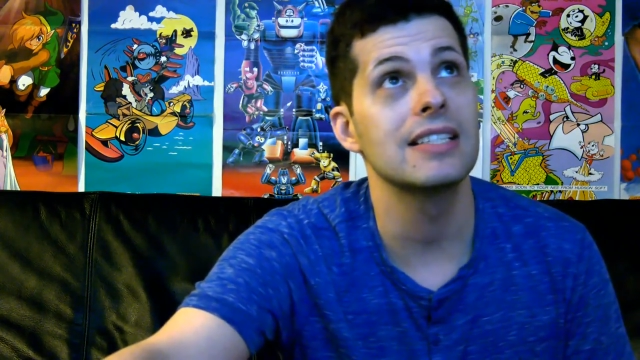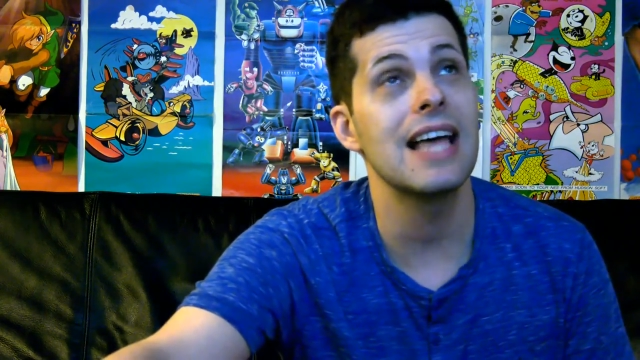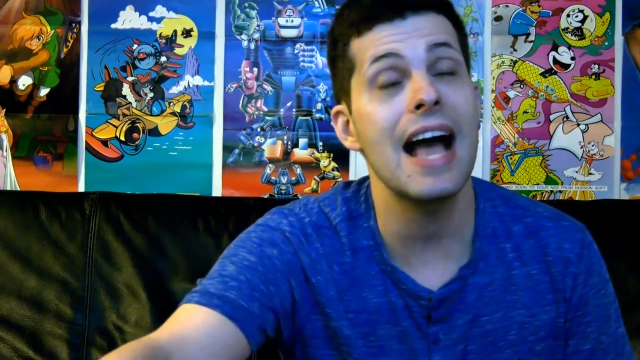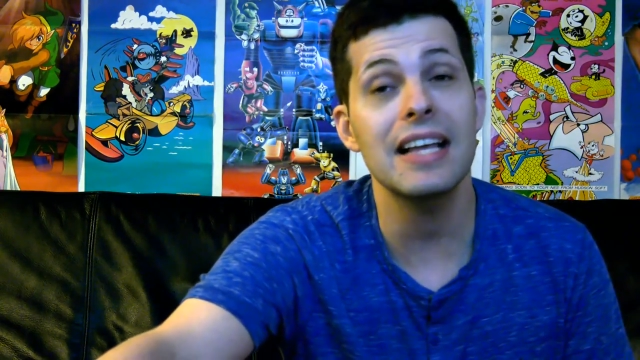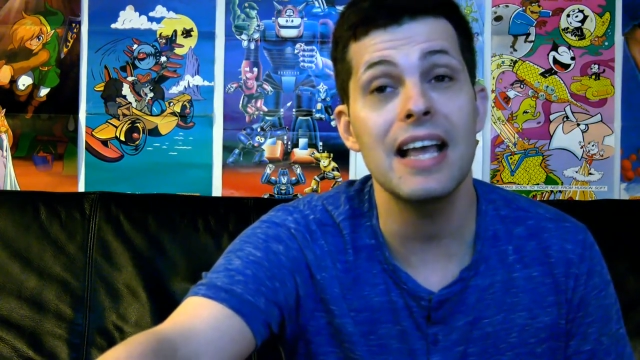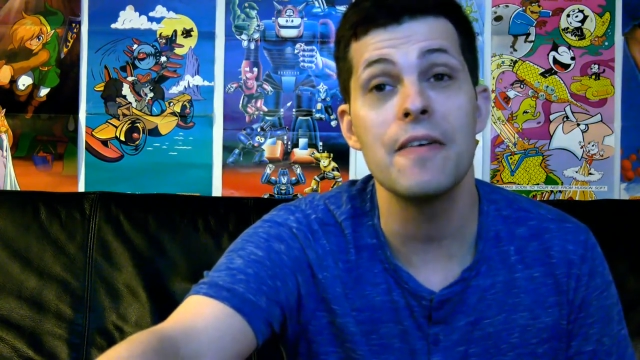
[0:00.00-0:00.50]

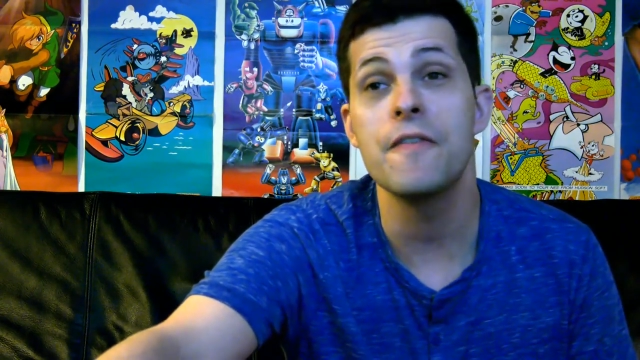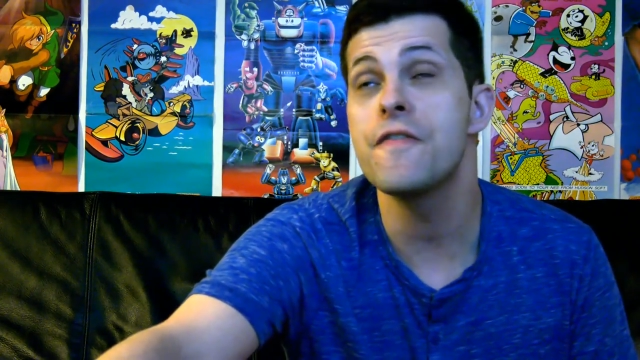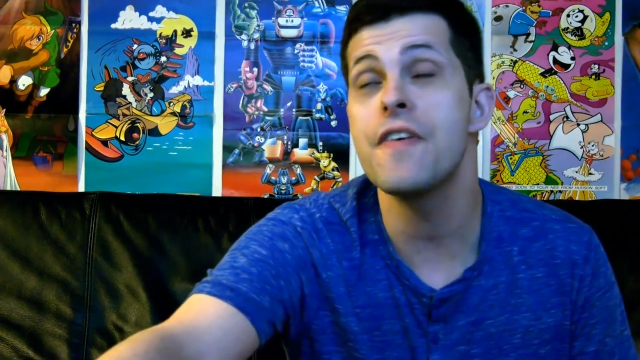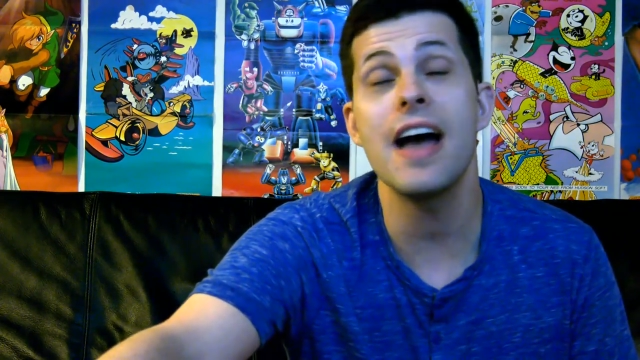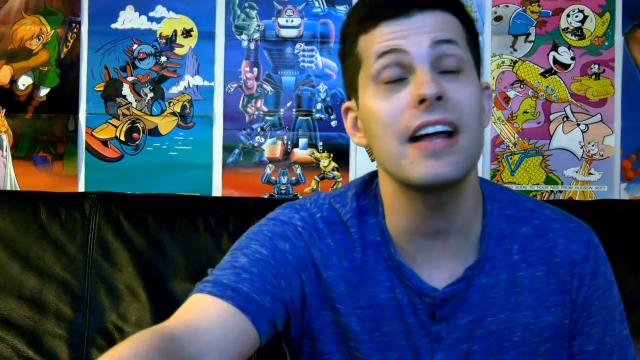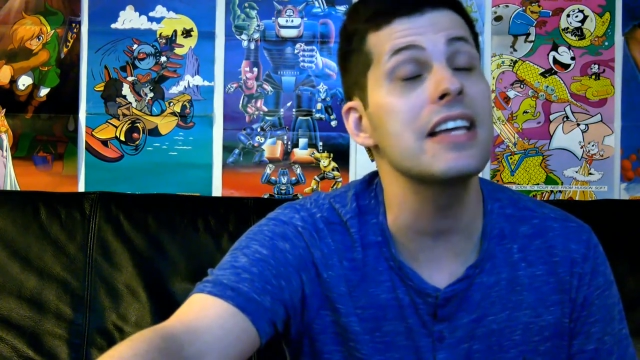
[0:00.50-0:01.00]
That
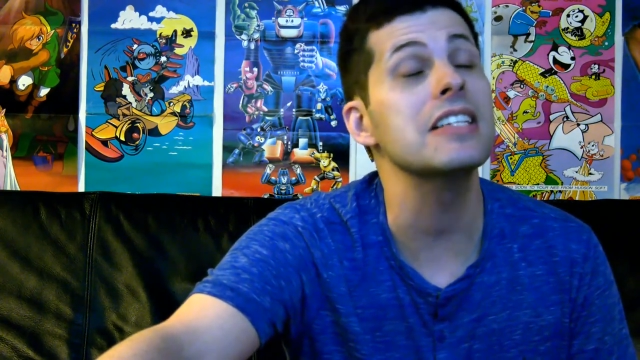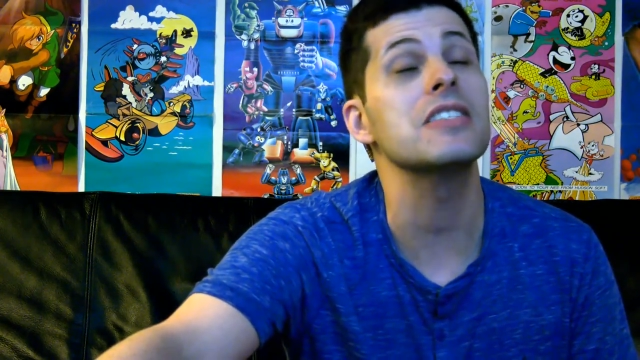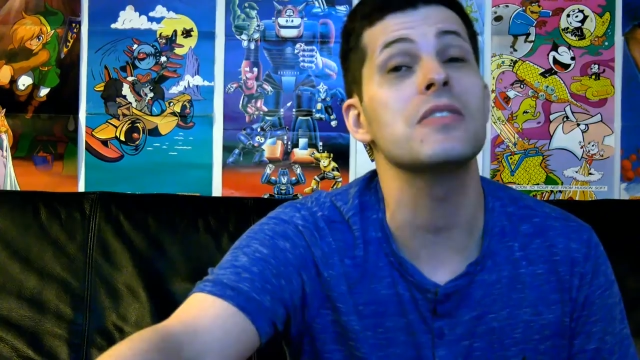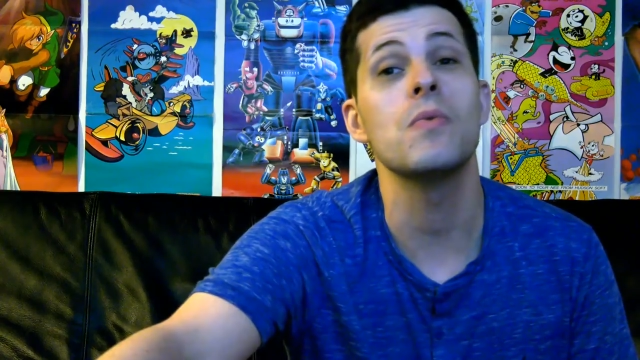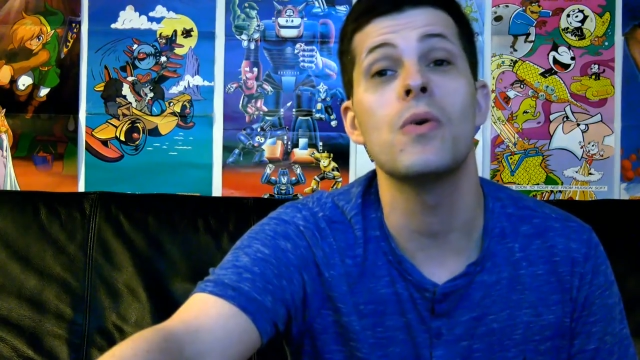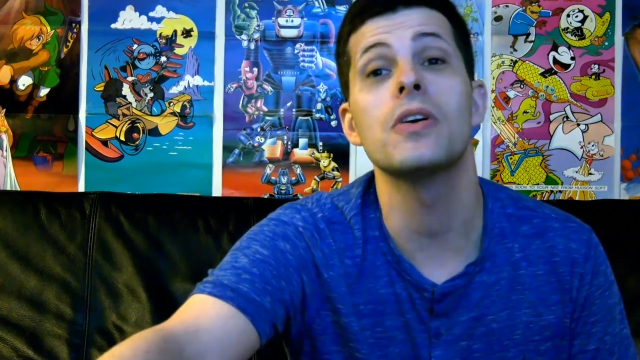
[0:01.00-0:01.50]
that is
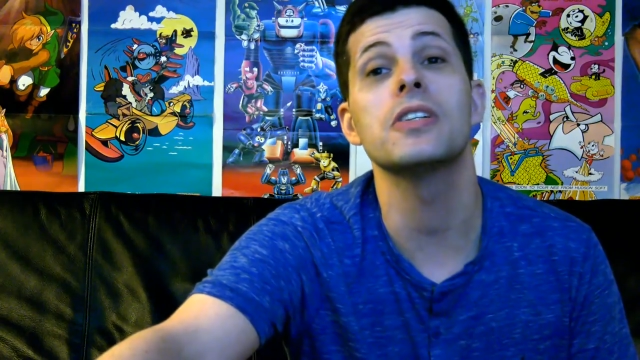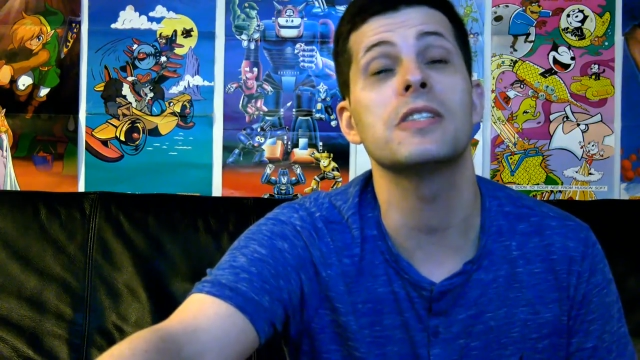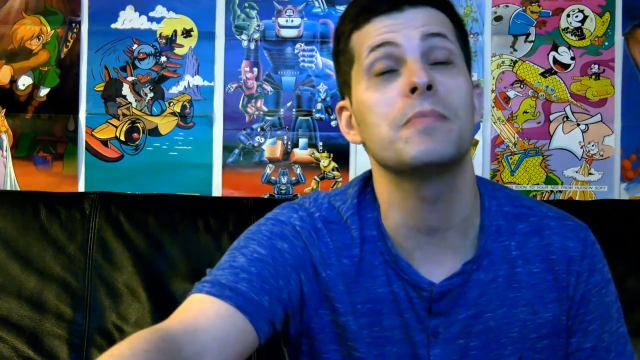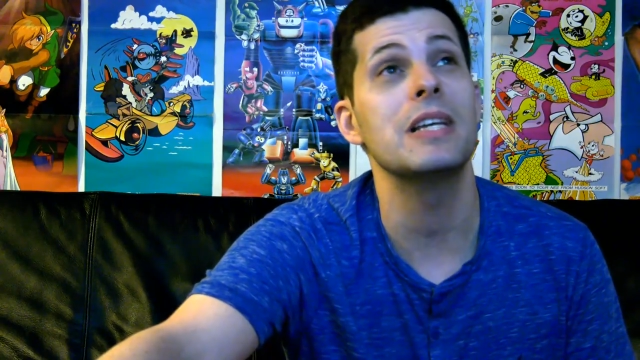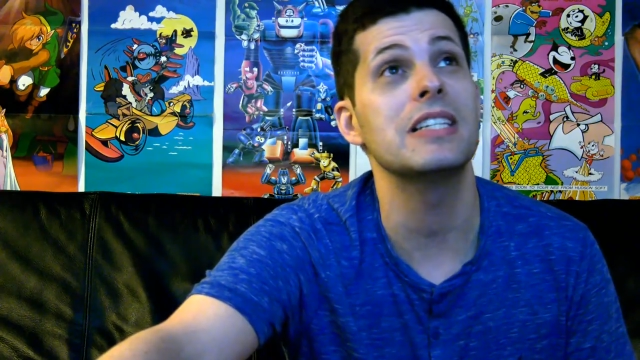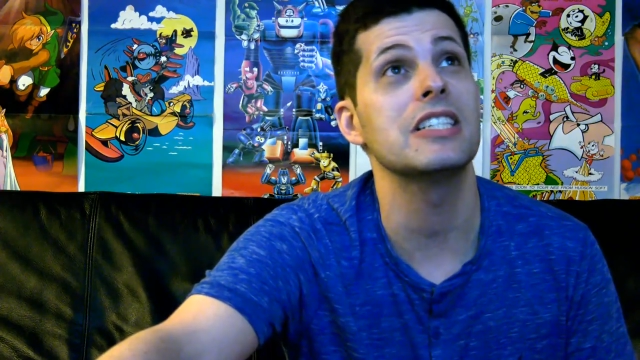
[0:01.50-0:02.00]
the worst
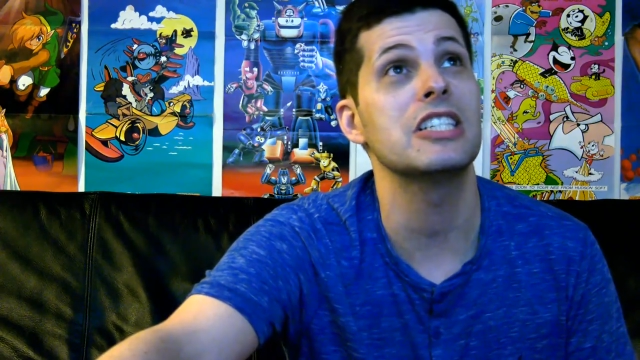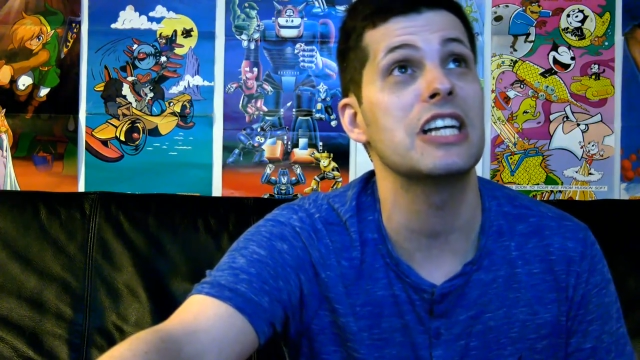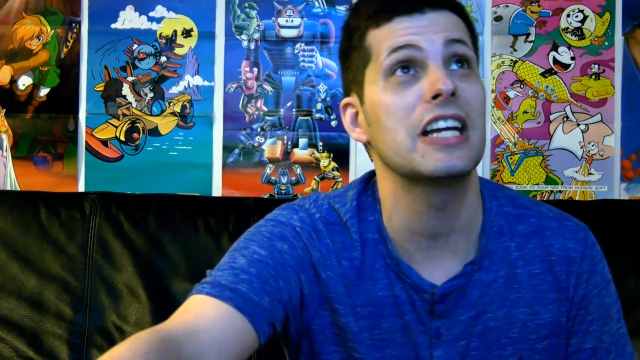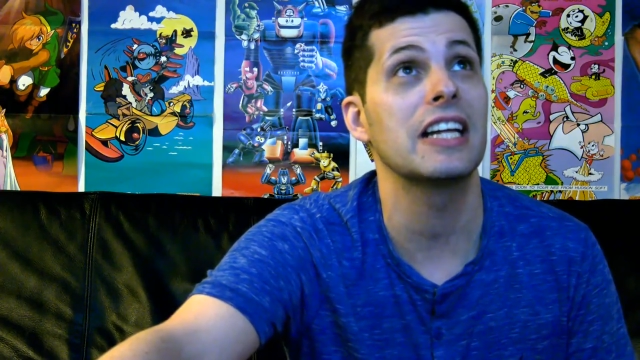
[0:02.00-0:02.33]
piece of shit